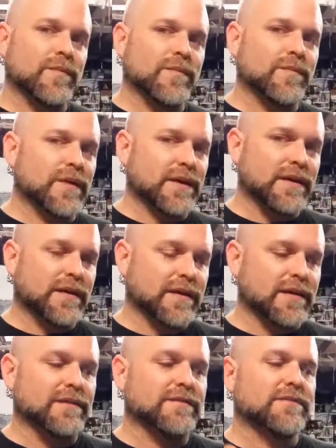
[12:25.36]

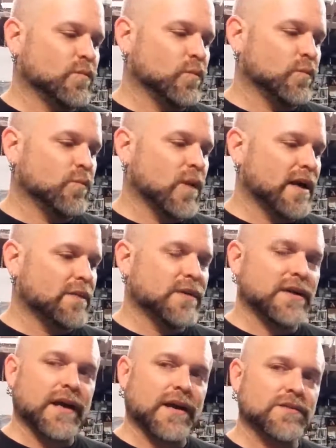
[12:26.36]
again, might have
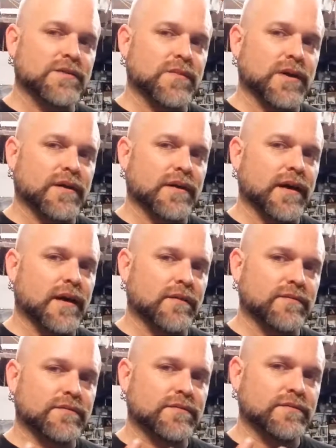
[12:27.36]
been actually better to
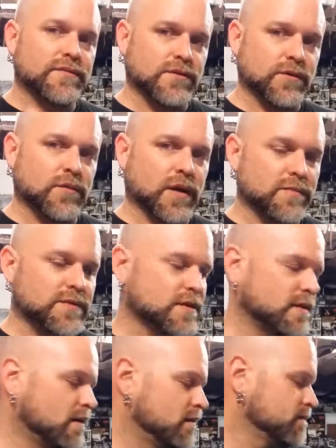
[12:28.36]
have two pumps in
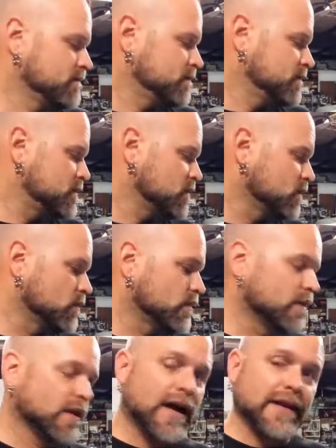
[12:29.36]
there. So the
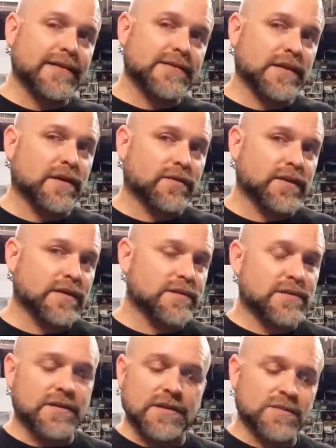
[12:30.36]
line itself
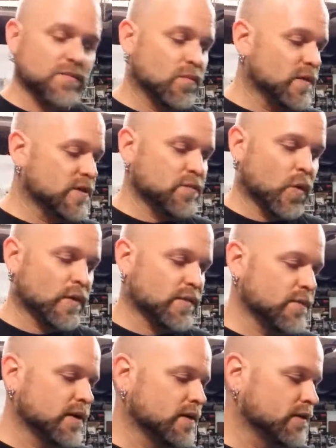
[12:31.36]
is more than
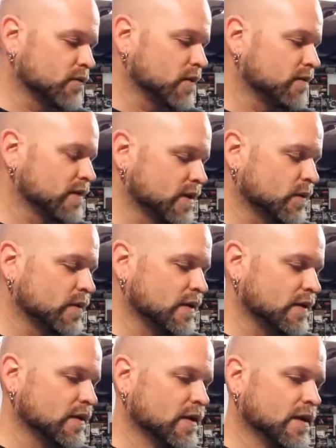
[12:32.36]
big enough for everything we
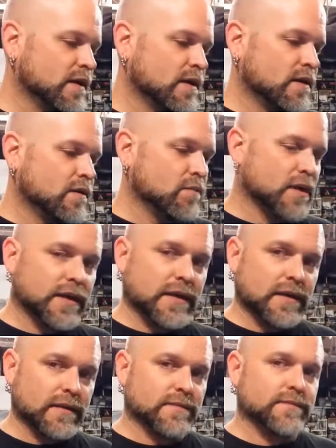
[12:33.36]
need. But
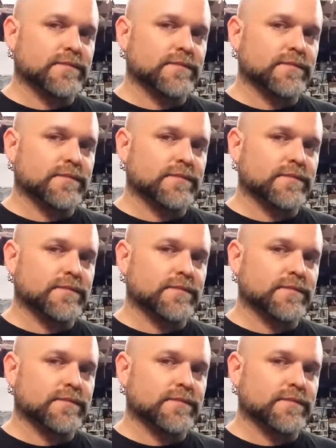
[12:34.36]
again,